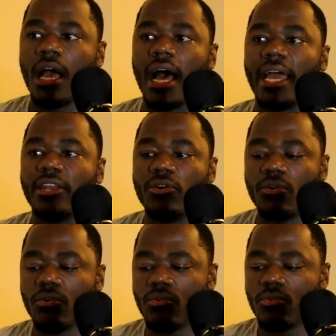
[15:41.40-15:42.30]
I
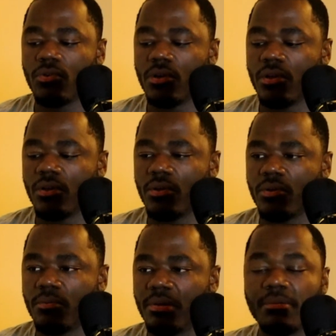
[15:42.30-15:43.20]
know
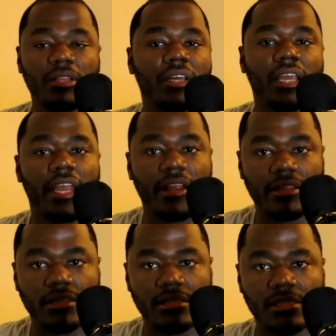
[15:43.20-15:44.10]
people are going to hear
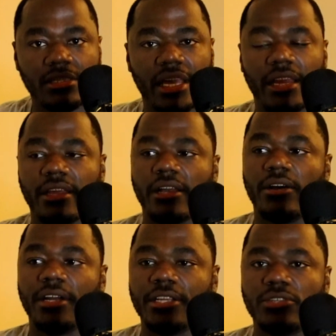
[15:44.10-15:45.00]
this and they're
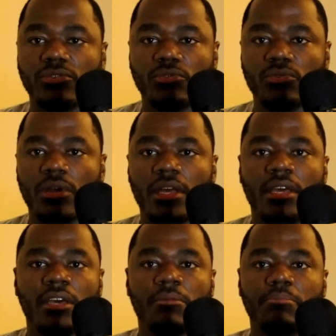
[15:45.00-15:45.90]
going to,
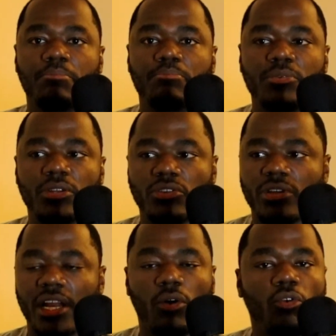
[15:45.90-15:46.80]

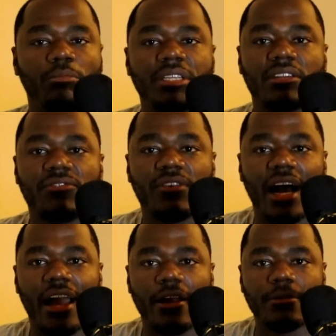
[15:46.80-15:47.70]
try to hold me to the
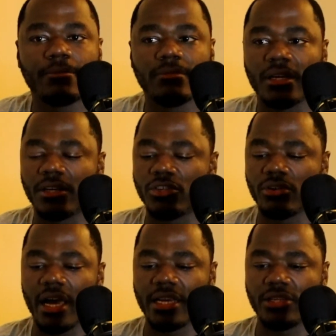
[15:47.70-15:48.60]
fire. They're going to
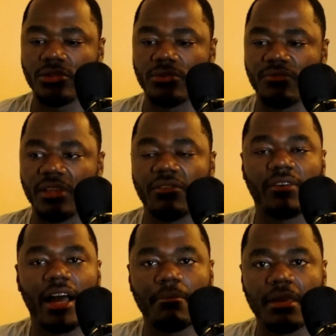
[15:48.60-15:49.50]
try to
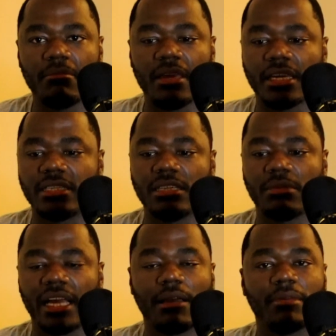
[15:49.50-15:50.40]
vilify me, make it seem
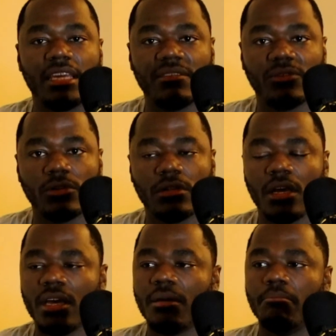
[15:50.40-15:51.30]
like I'm evil,
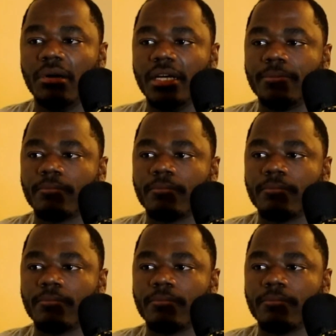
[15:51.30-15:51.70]
but